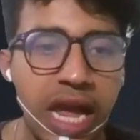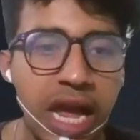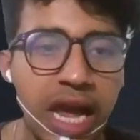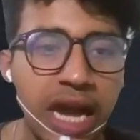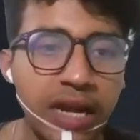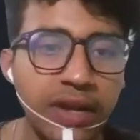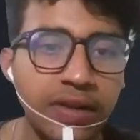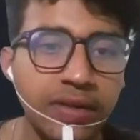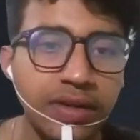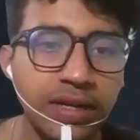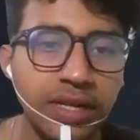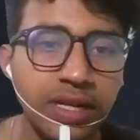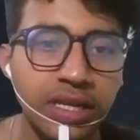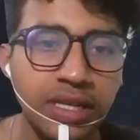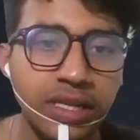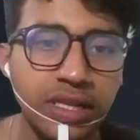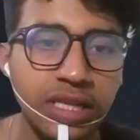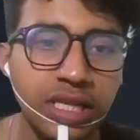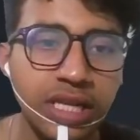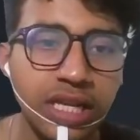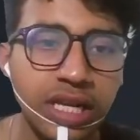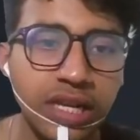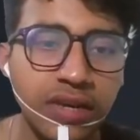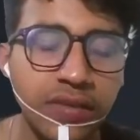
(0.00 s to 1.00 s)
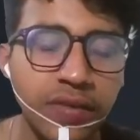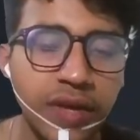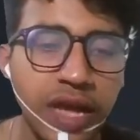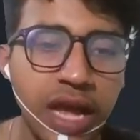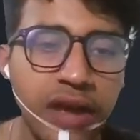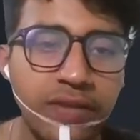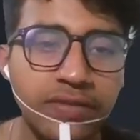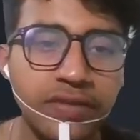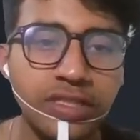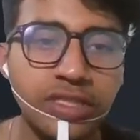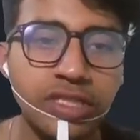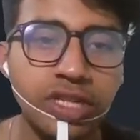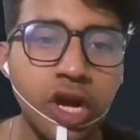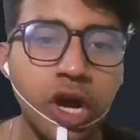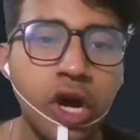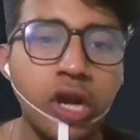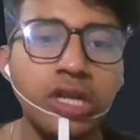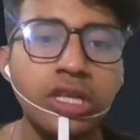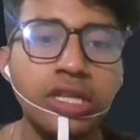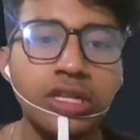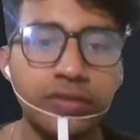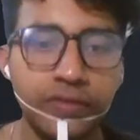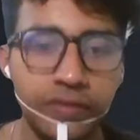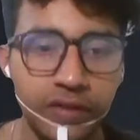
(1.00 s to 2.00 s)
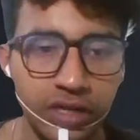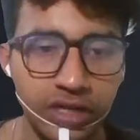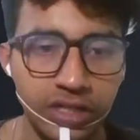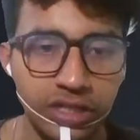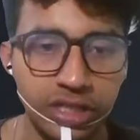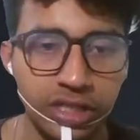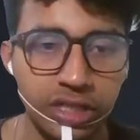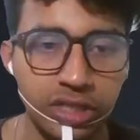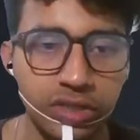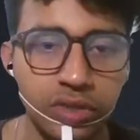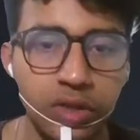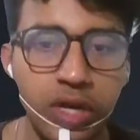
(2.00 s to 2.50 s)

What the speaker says: and in there we have just call this function.